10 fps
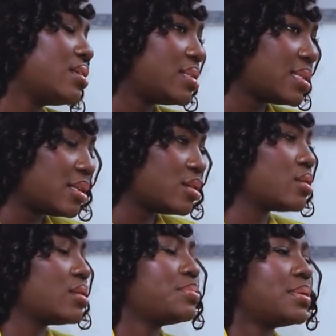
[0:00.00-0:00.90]
You said the
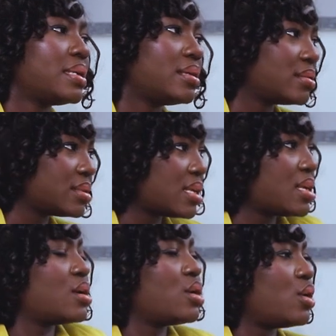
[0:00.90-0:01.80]
solar panels,
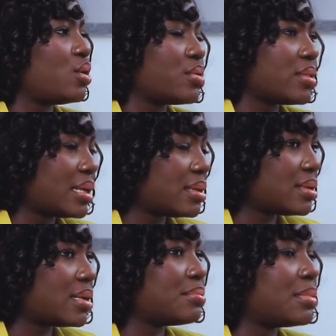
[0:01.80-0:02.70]
all
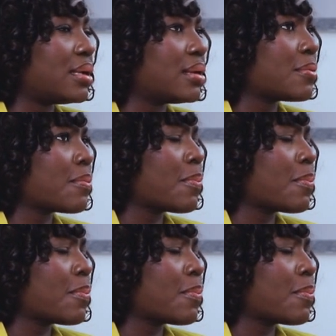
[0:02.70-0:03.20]
that. I mean,